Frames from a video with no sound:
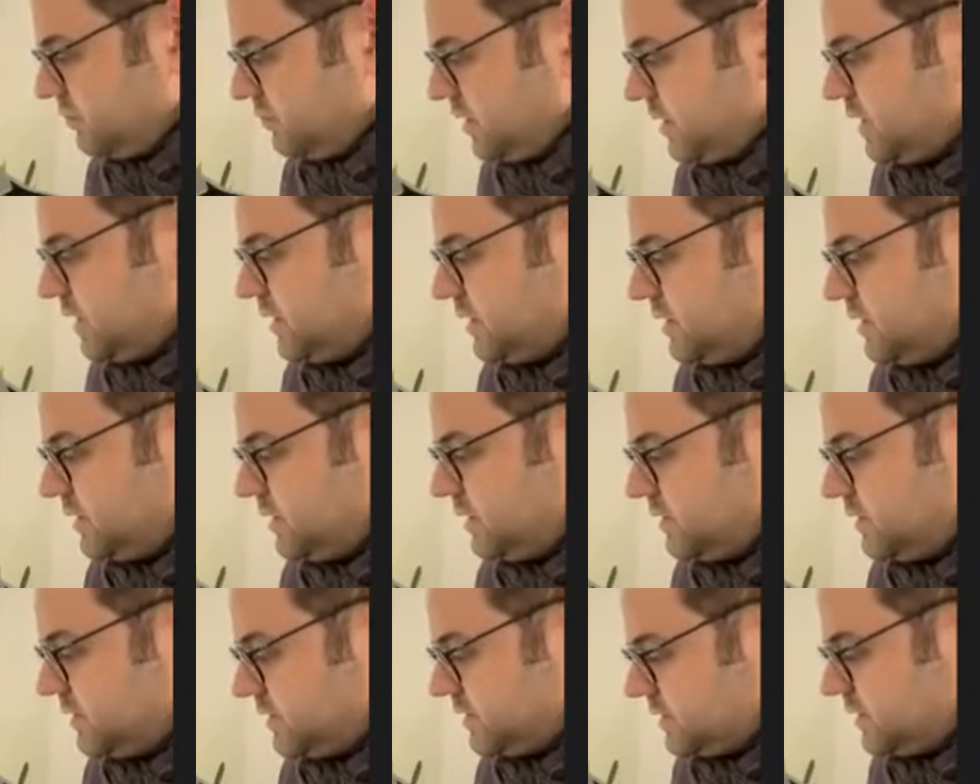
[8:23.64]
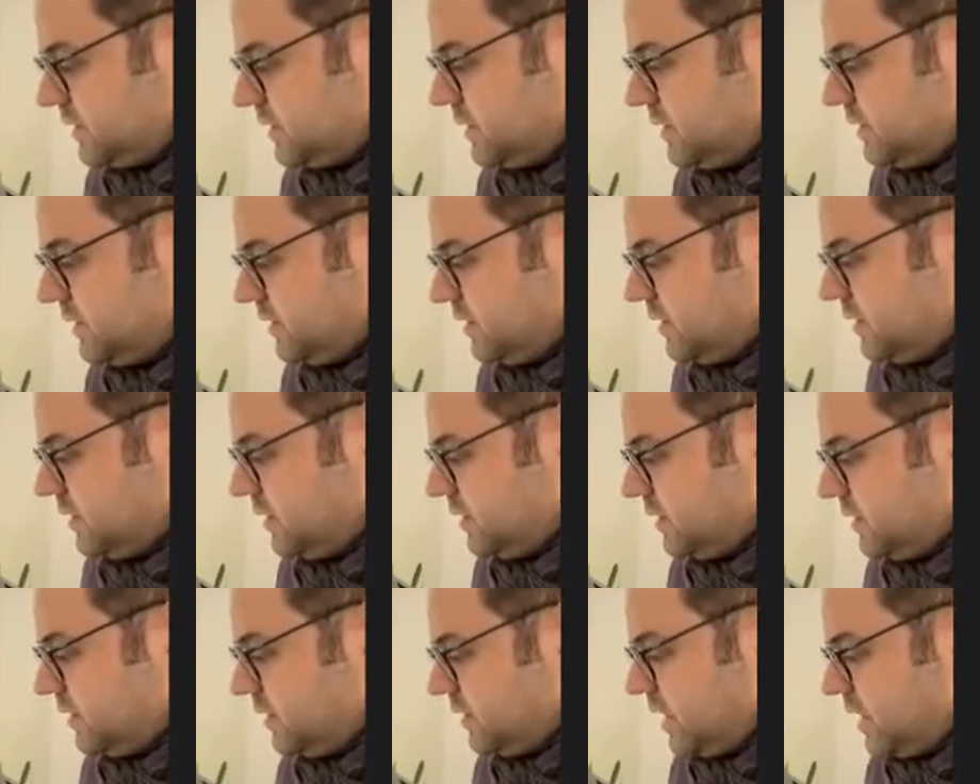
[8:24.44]
B, C,
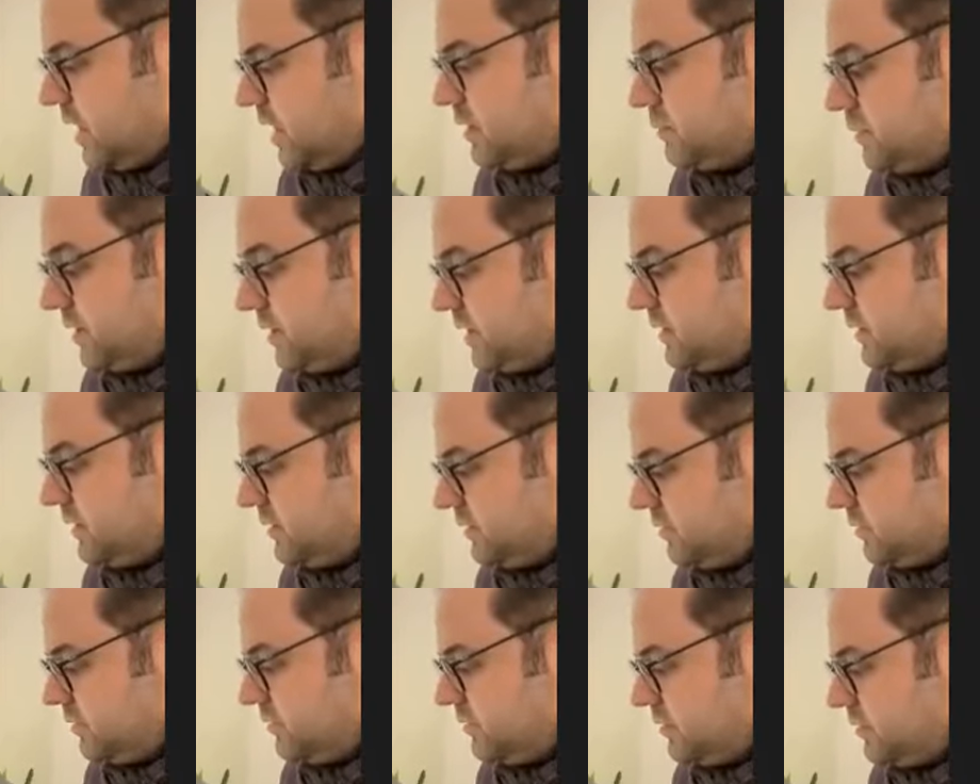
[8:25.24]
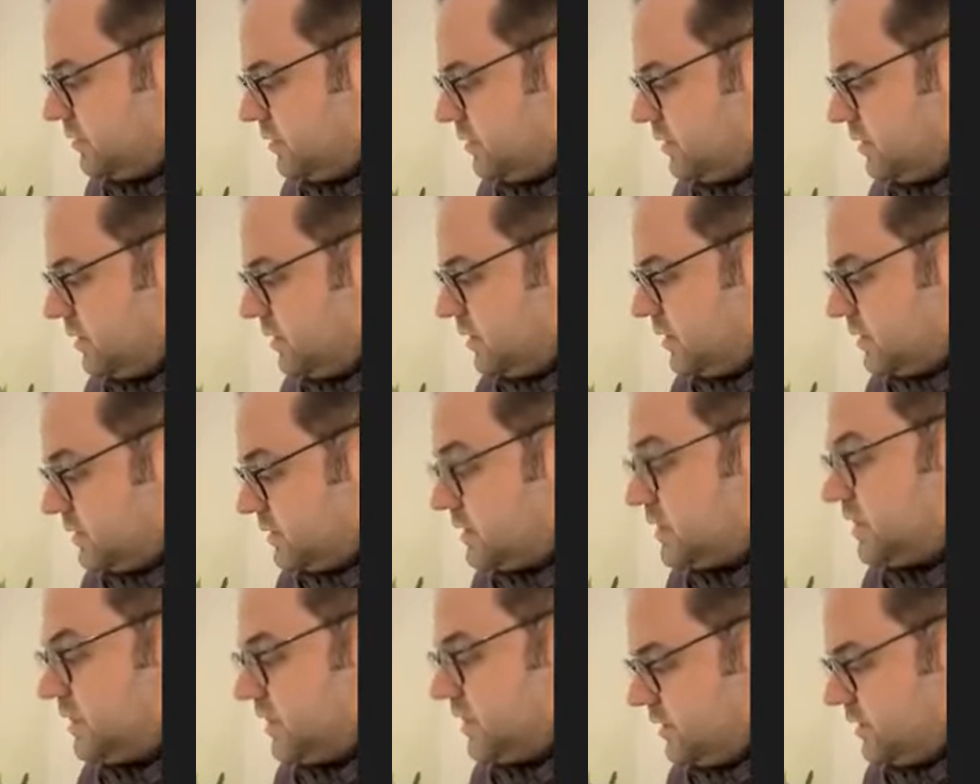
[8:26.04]
A, B,
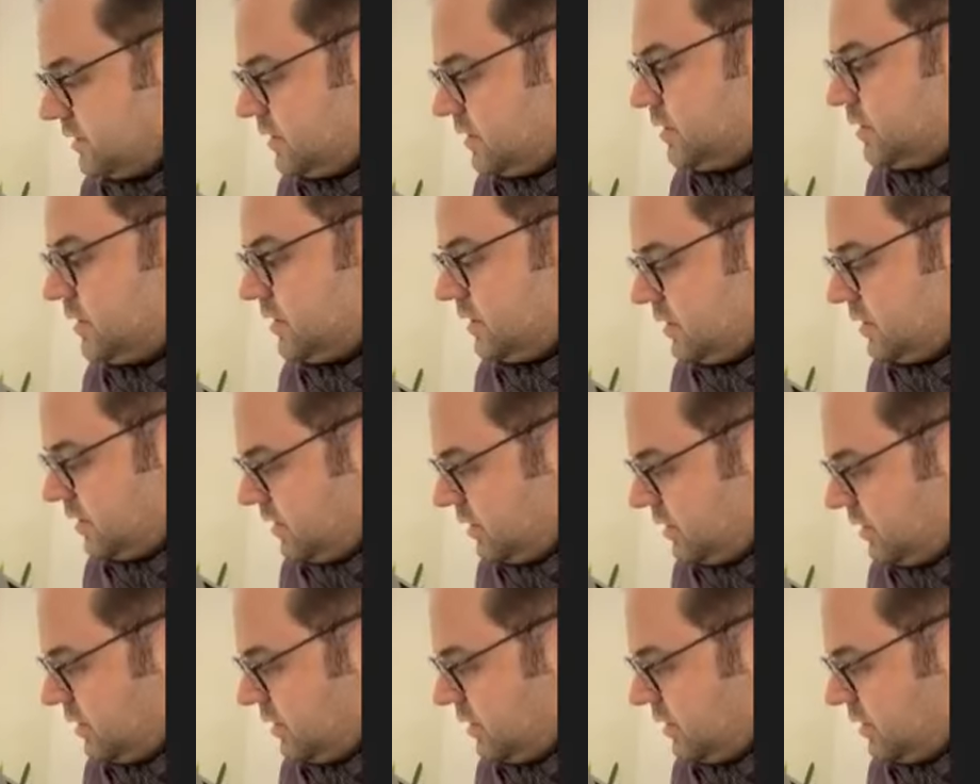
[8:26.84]
C, B,